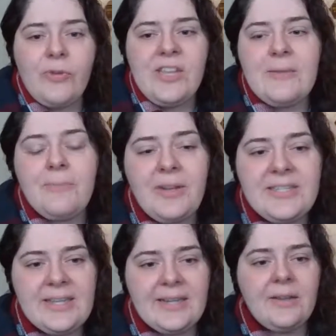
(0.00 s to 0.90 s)
3D
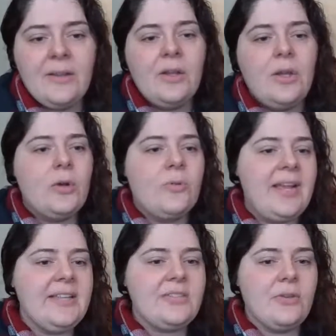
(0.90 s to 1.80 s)
printing, right?